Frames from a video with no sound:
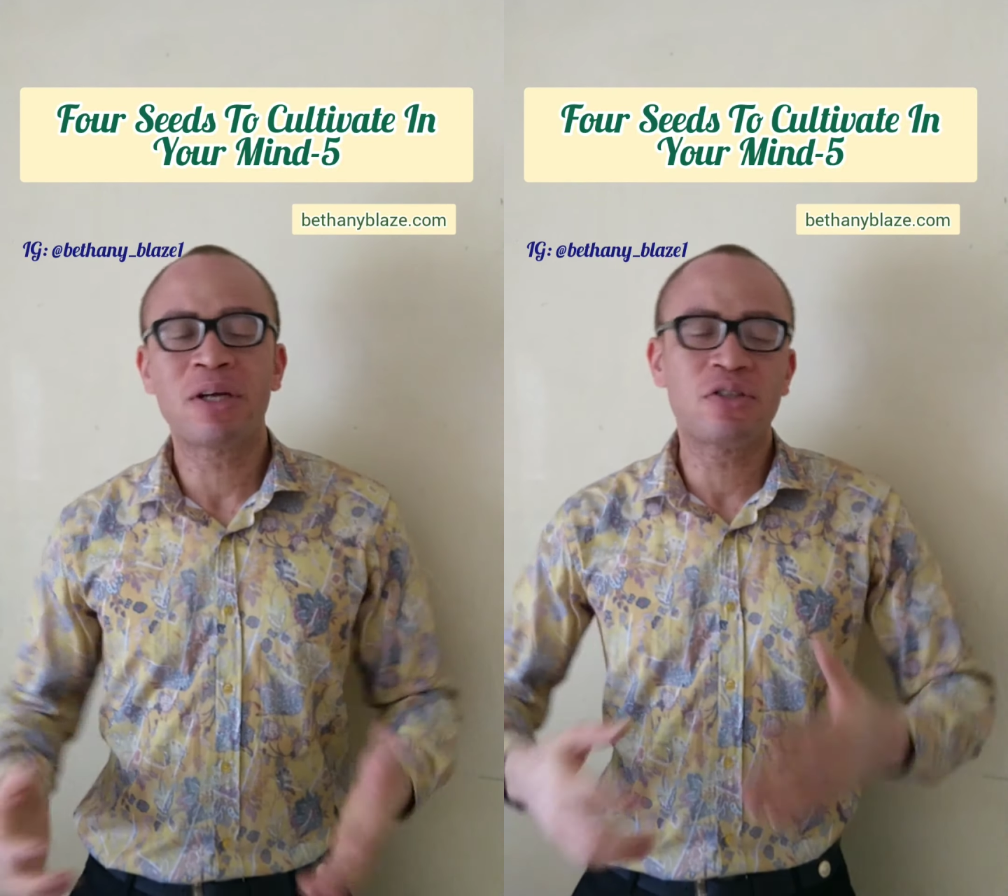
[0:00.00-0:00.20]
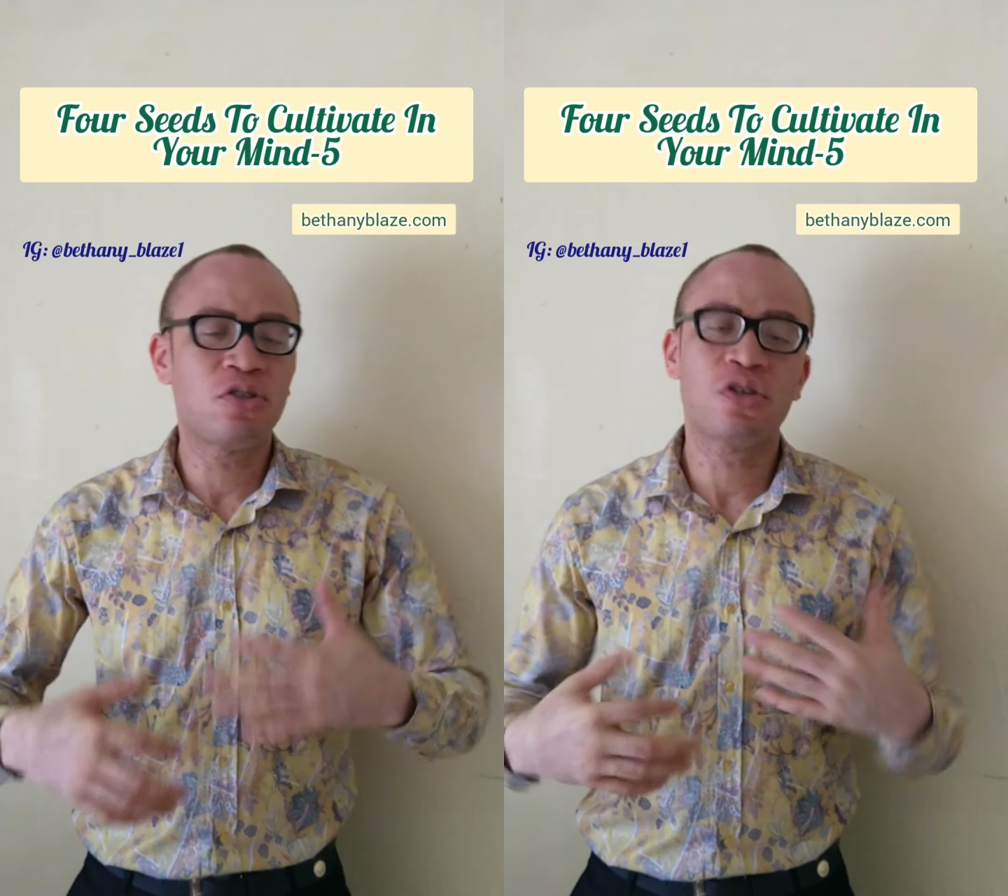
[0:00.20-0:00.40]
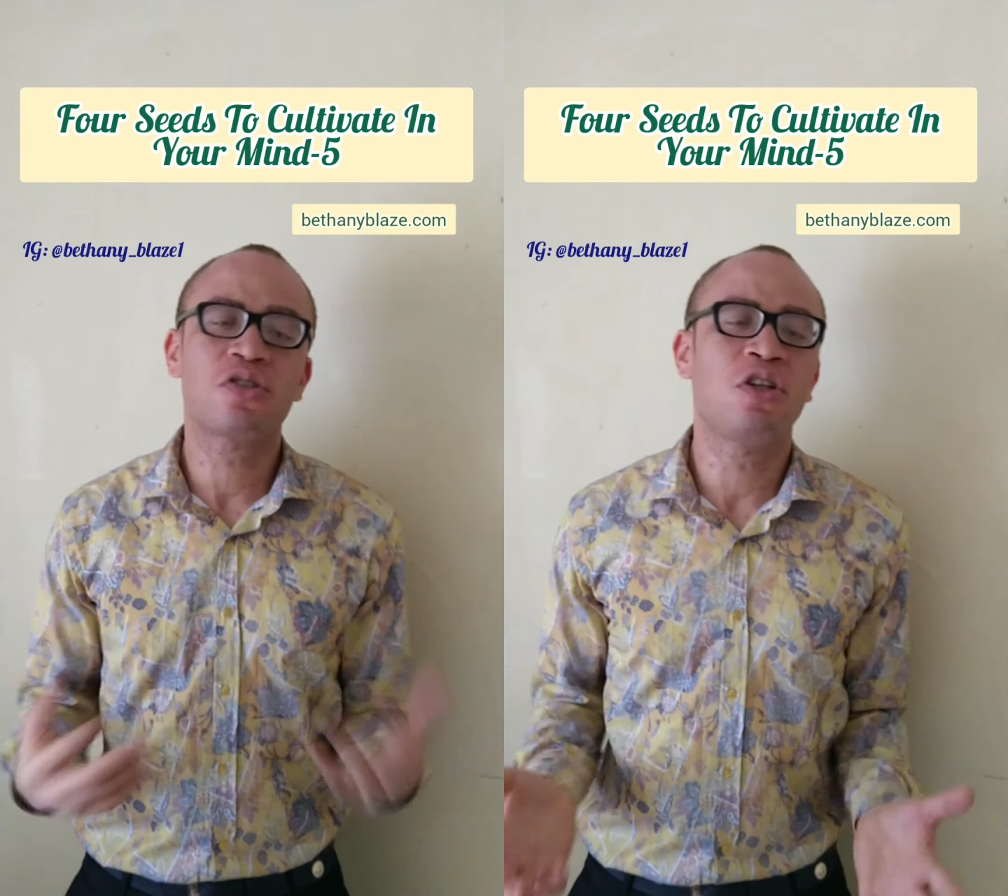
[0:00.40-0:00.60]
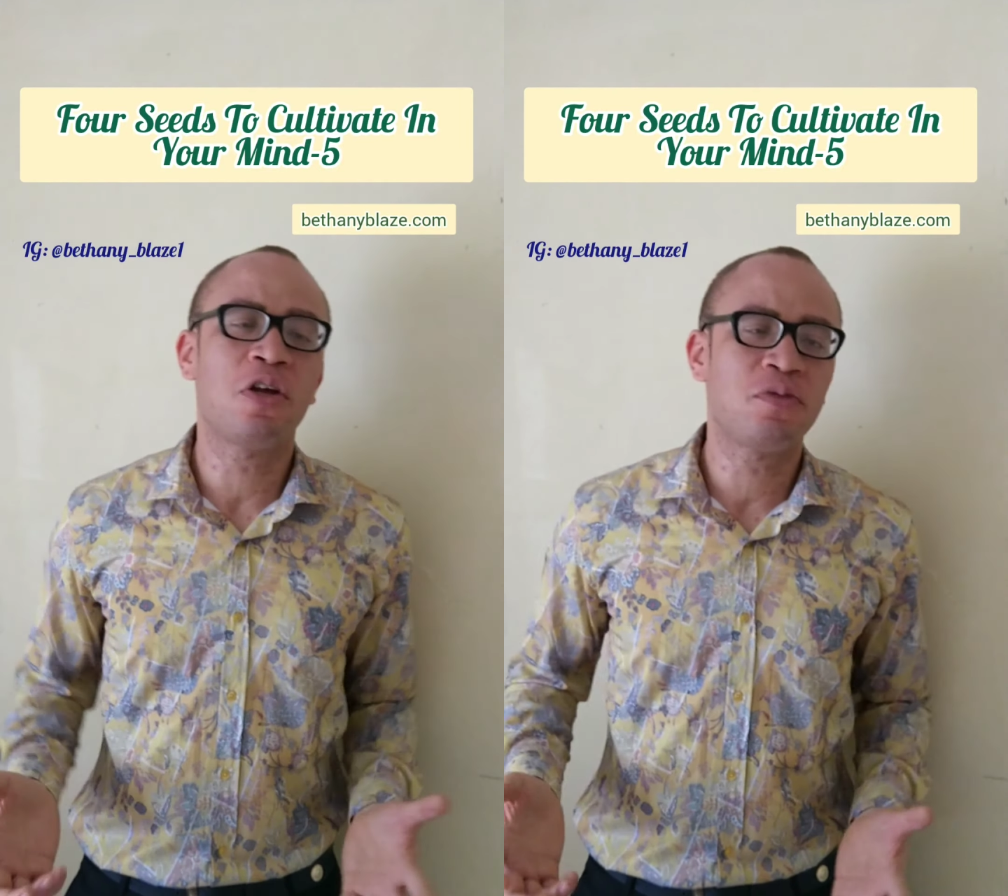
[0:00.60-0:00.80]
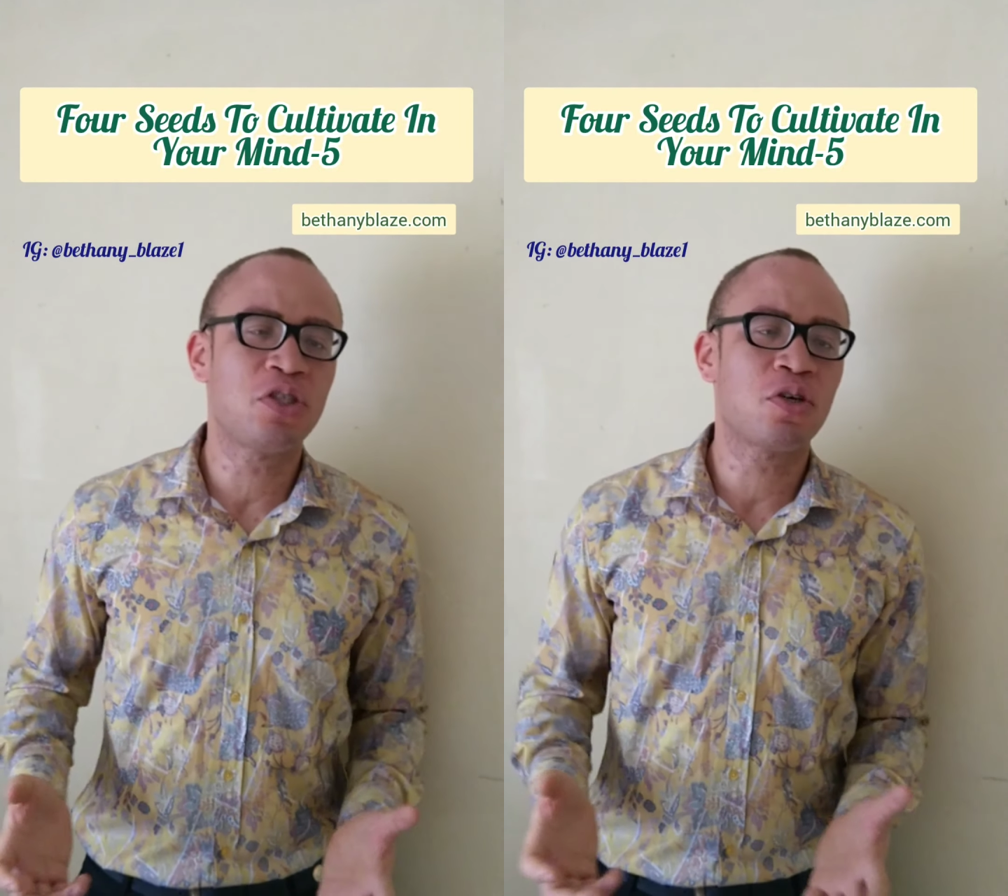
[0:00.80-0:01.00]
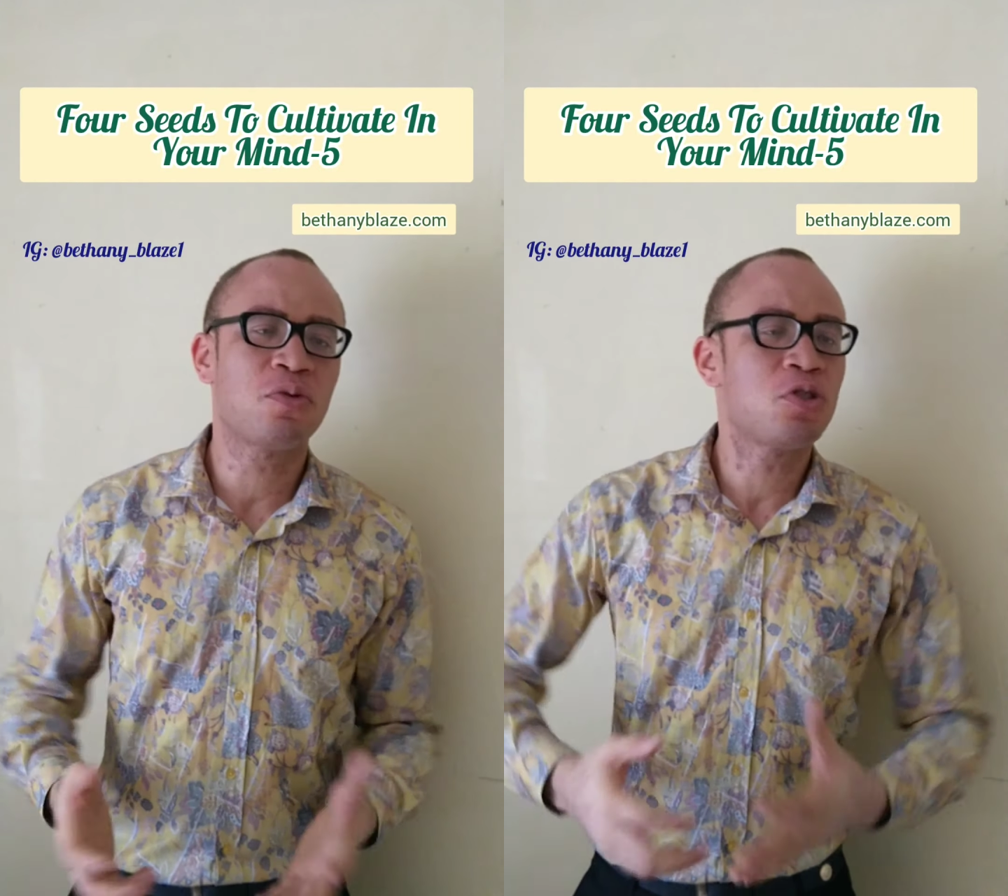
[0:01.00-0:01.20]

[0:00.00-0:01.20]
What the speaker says: but you just love the job.